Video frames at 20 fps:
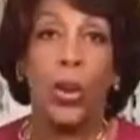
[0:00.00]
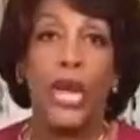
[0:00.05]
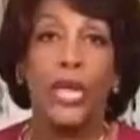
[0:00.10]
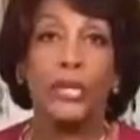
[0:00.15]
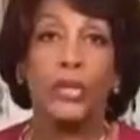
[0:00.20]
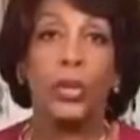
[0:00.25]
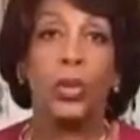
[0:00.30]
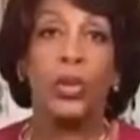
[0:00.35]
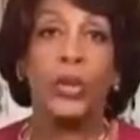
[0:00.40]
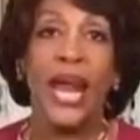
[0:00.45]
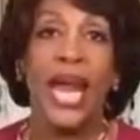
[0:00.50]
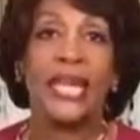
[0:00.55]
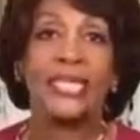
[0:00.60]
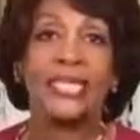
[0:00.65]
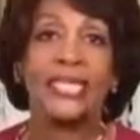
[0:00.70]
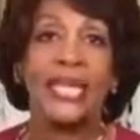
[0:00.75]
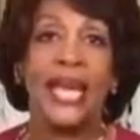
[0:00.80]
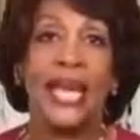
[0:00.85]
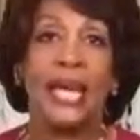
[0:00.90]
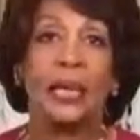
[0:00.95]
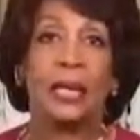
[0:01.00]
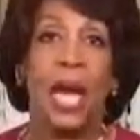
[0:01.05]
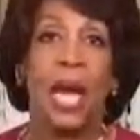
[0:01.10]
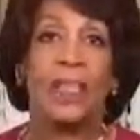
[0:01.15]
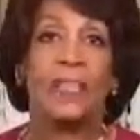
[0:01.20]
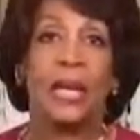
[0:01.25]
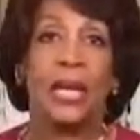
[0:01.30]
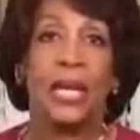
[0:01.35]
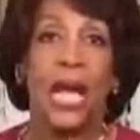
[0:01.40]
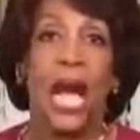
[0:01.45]
We do not sell
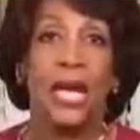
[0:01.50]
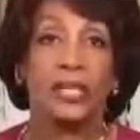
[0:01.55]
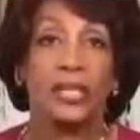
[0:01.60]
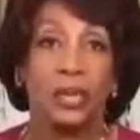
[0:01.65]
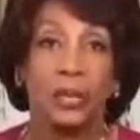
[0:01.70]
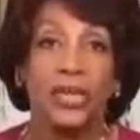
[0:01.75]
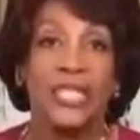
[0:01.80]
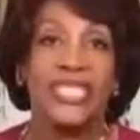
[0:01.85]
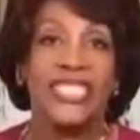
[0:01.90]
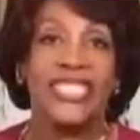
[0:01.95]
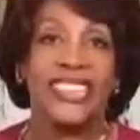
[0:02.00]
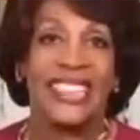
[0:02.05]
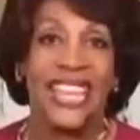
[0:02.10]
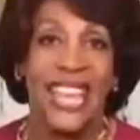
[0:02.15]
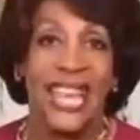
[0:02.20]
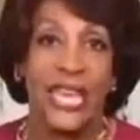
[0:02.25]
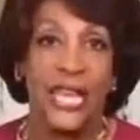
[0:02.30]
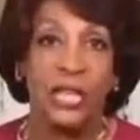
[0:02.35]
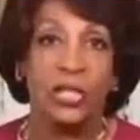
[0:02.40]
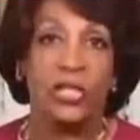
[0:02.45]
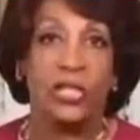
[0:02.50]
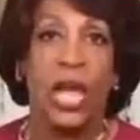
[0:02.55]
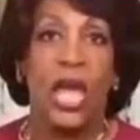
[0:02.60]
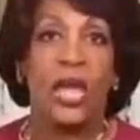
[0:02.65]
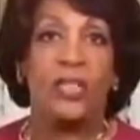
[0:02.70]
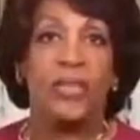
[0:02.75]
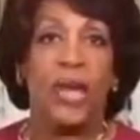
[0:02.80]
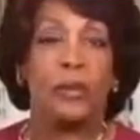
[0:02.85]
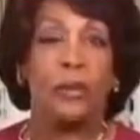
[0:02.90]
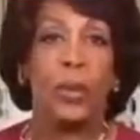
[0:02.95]
other countries things
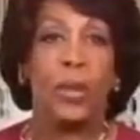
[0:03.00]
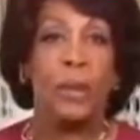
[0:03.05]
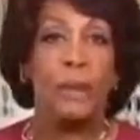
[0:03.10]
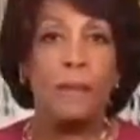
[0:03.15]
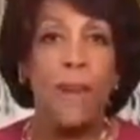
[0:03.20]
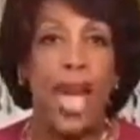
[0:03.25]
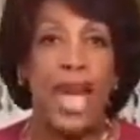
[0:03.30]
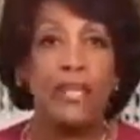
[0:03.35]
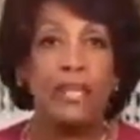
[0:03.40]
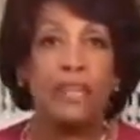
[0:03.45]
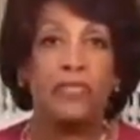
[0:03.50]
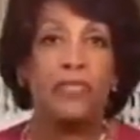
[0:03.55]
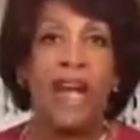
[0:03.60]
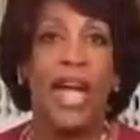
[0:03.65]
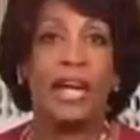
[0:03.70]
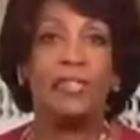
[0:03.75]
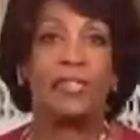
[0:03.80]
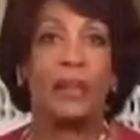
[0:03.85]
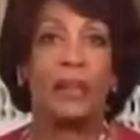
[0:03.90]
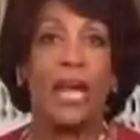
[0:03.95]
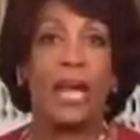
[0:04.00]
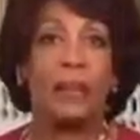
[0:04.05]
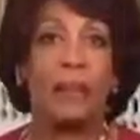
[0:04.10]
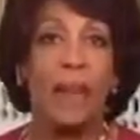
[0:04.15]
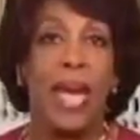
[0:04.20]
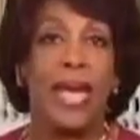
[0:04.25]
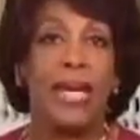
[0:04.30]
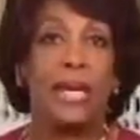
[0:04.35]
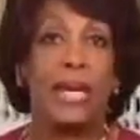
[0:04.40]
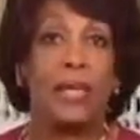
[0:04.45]
that we manufacture
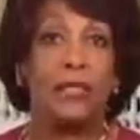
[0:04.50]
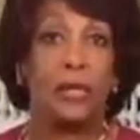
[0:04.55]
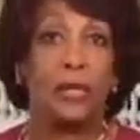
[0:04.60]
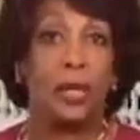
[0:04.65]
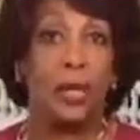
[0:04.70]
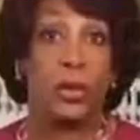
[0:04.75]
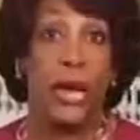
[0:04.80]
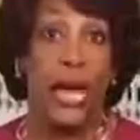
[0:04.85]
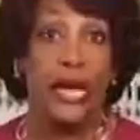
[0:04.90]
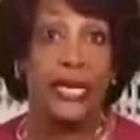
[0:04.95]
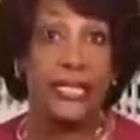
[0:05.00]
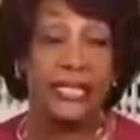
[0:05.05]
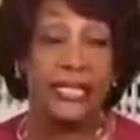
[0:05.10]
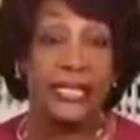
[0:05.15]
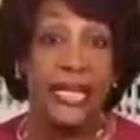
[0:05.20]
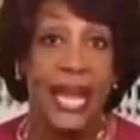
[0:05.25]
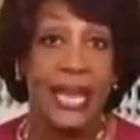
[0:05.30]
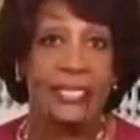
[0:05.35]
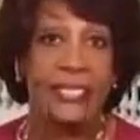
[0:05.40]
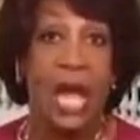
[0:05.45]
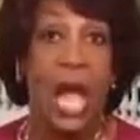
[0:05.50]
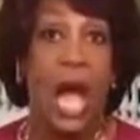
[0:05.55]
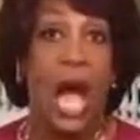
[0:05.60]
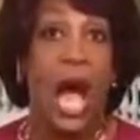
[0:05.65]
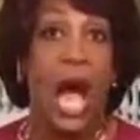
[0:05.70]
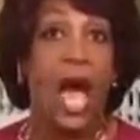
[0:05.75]
and make in the United States.